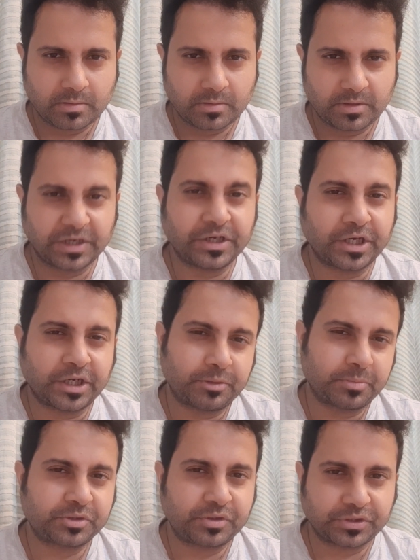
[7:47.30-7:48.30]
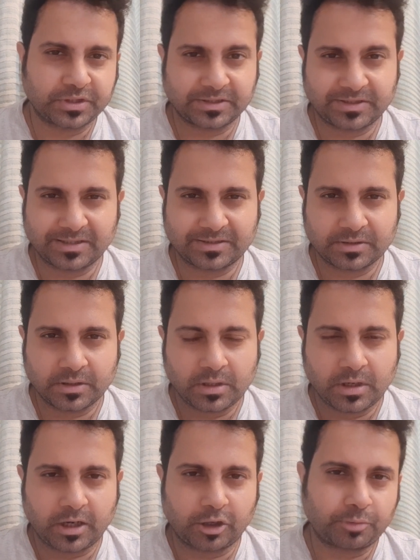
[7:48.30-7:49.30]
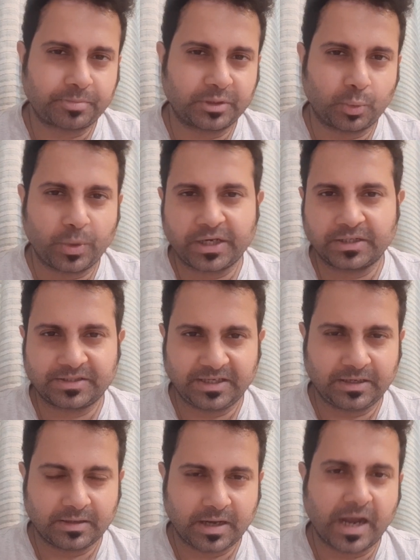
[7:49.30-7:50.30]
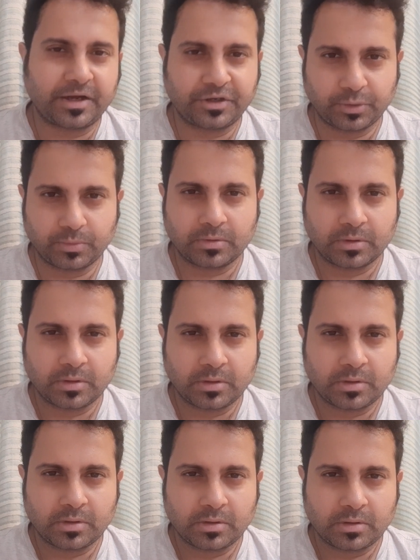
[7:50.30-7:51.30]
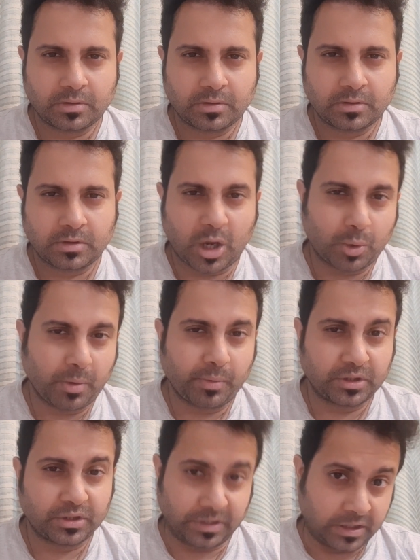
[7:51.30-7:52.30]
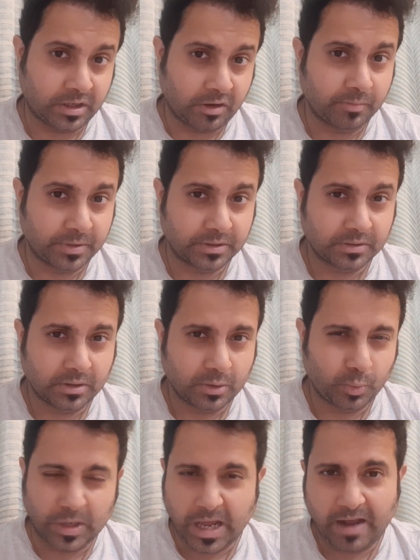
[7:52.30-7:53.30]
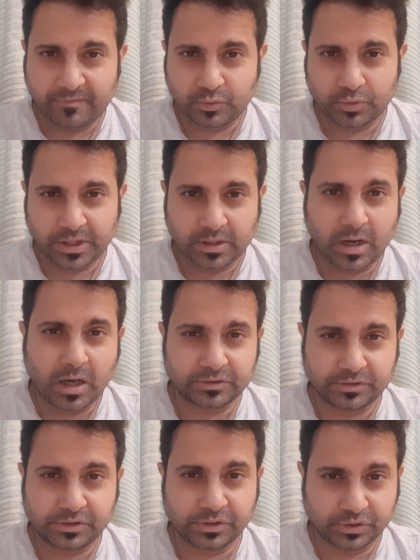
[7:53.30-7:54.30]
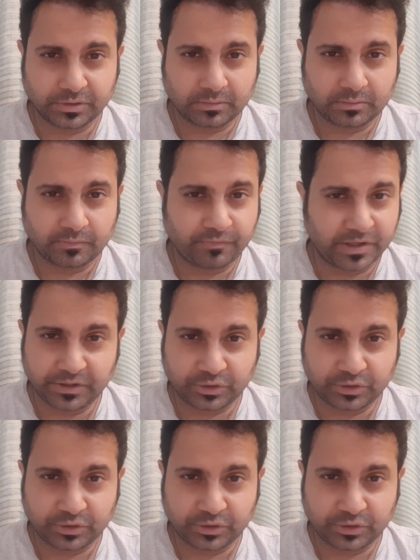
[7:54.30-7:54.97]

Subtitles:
The Indian administration has thus adopted a wait and see attitude. However, the Indian government will have to take a harsh decision very